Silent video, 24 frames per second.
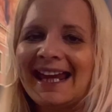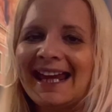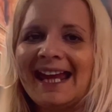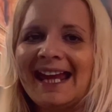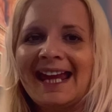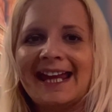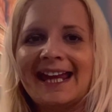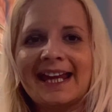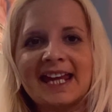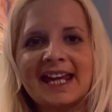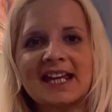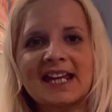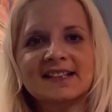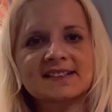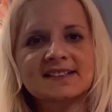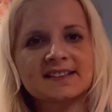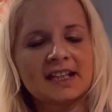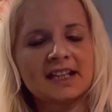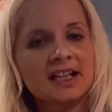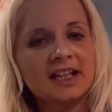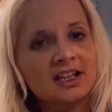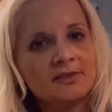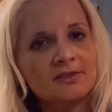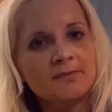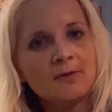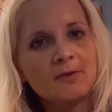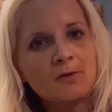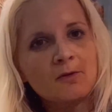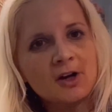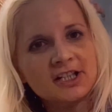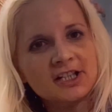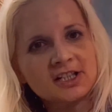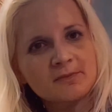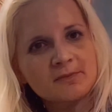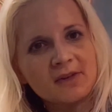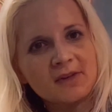Again, thank you for
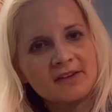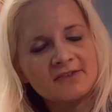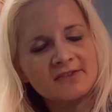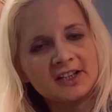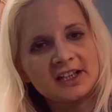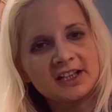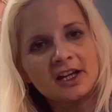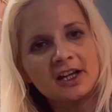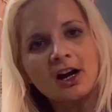watching my video.